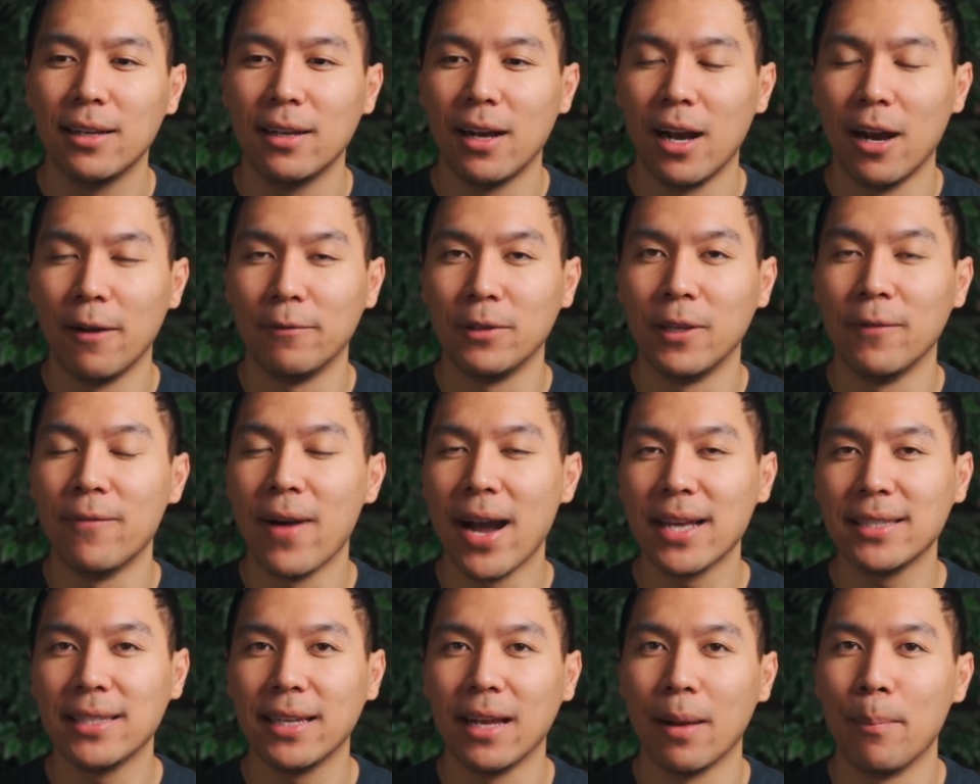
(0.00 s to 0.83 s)
of
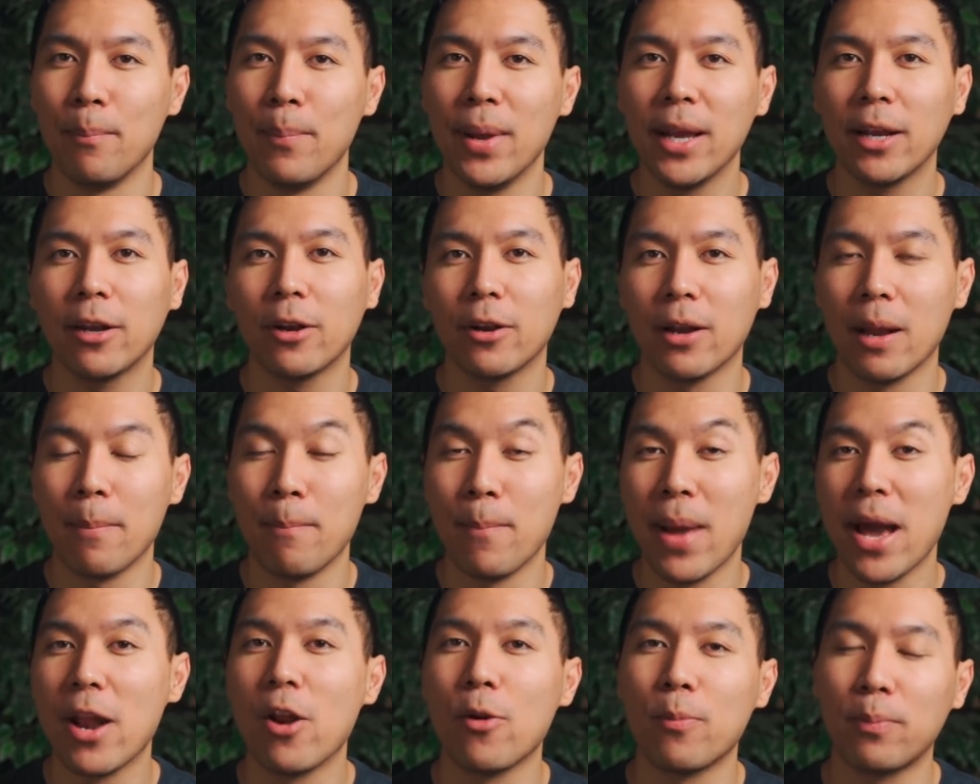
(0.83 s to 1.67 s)
devising a bigger and
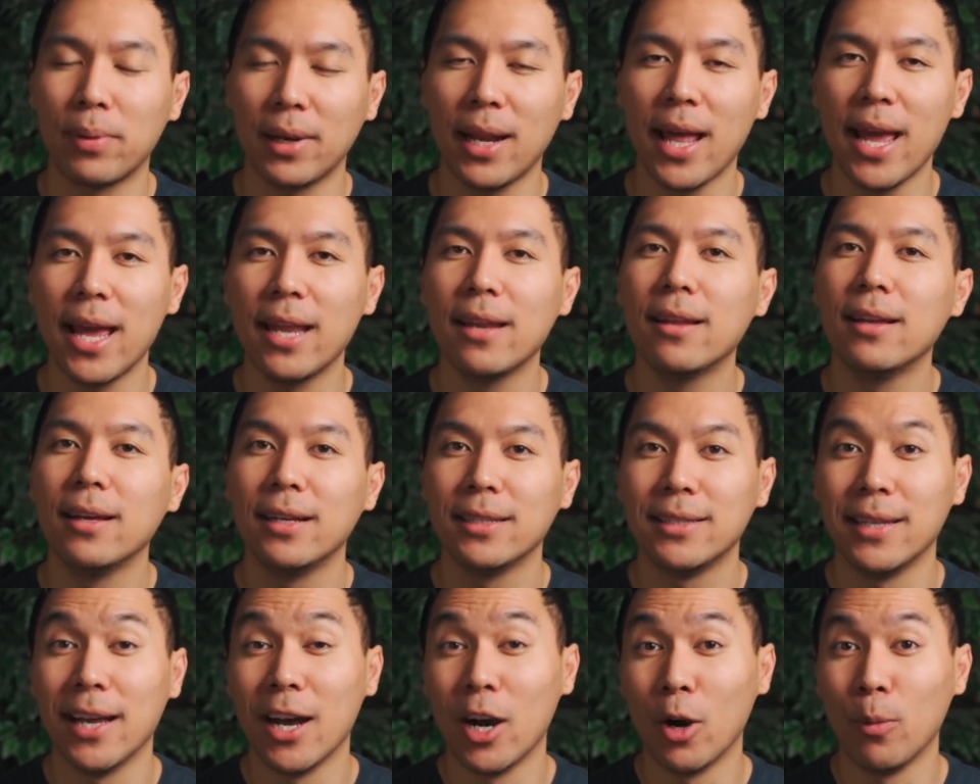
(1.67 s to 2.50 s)
better plan
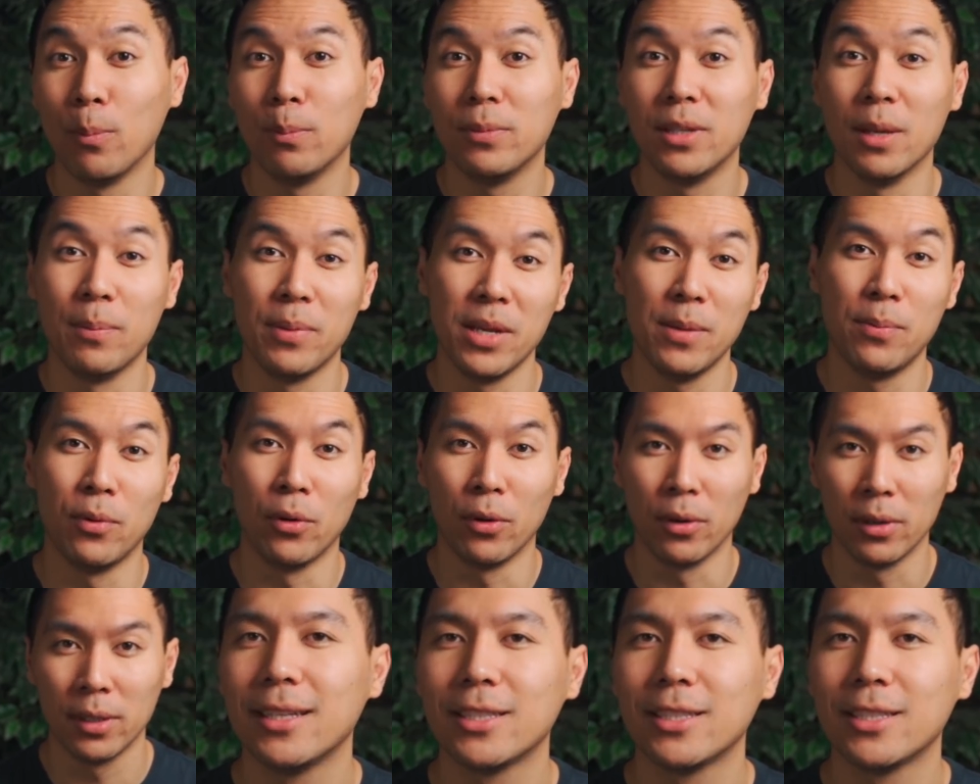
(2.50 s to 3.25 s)
to help the people.